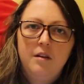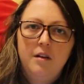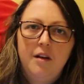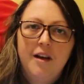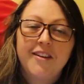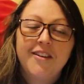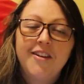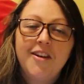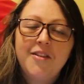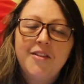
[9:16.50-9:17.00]

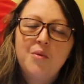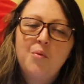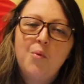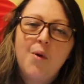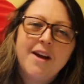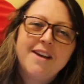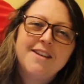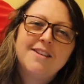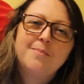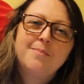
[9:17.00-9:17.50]
Another
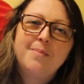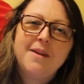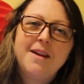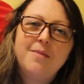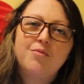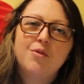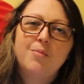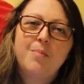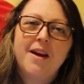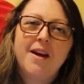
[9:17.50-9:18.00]
way to be
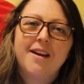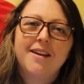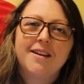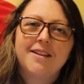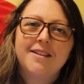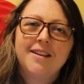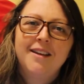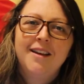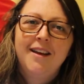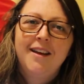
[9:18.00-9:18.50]

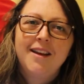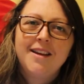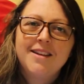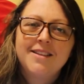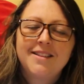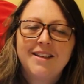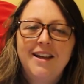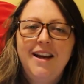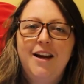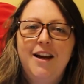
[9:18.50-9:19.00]
prepared
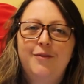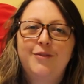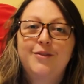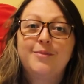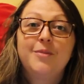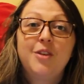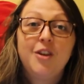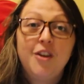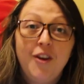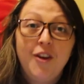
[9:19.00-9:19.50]
is to have
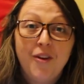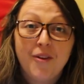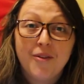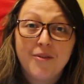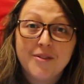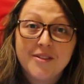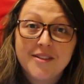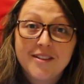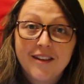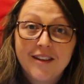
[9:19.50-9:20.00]
some
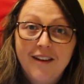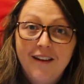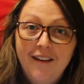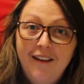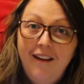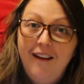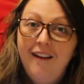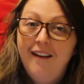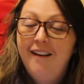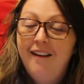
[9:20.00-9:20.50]
cues.
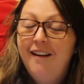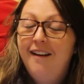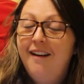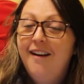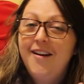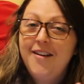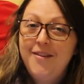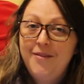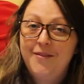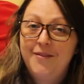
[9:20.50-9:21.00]

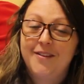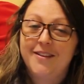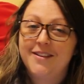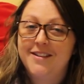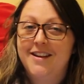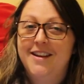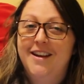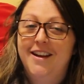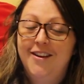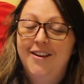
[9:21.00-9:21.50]
I find
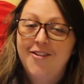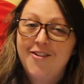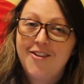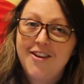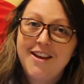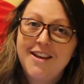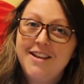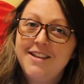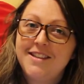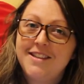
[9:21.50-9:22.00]
it a lot
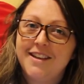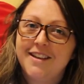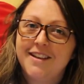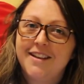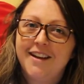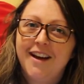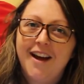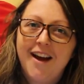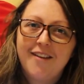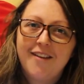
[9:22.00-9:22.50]
easier
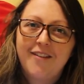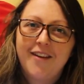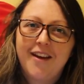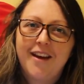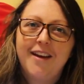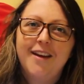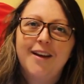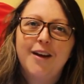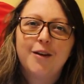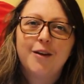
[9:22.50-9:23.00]

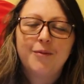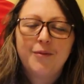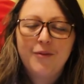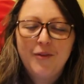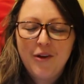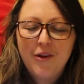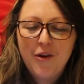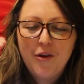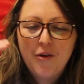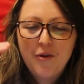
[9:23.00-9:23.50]
having a
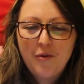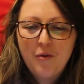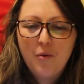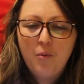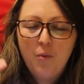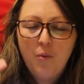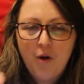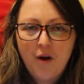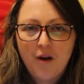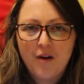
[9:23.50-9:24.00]
few
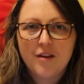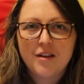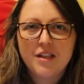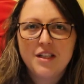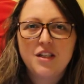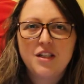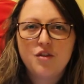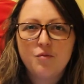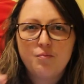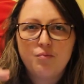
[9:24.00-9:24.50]

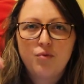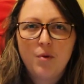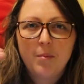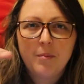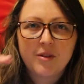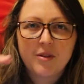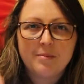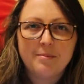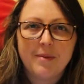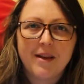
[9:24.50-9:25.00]
words to
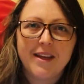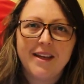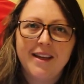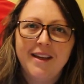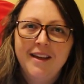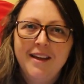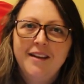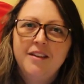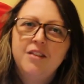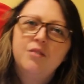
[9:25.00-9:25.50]
prompt me
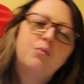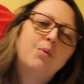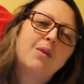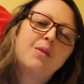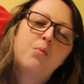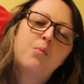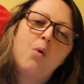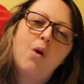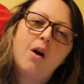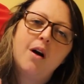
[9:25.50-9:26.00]

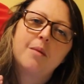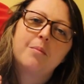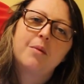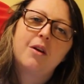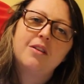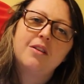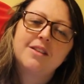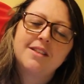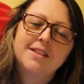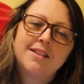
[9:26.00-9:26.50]
with what I'm
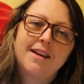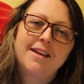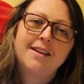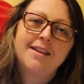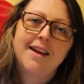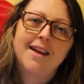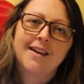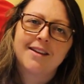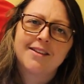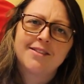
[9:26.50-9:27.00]
going to say
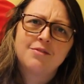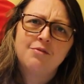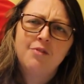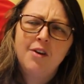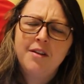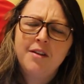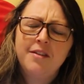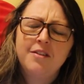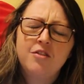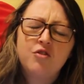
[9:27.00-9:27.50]
next,
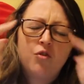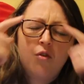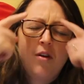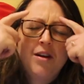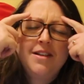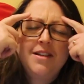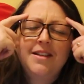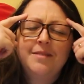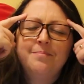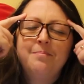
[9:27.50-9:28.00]
rather than
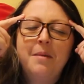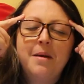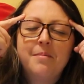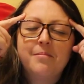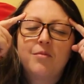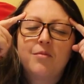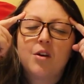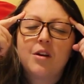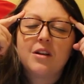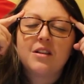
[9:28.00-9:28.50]
trying to
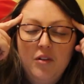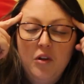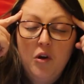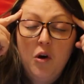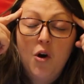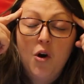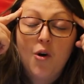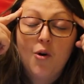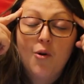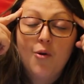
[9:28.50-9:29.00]
memorise the
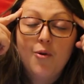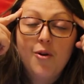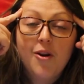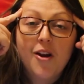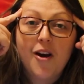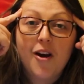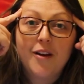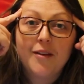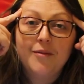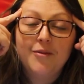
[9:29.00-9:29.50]
whole
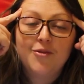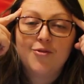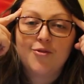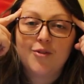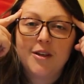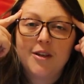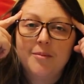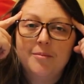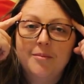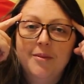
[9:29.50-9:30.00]
live
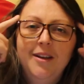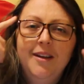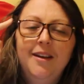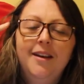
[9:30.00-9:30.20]
stream.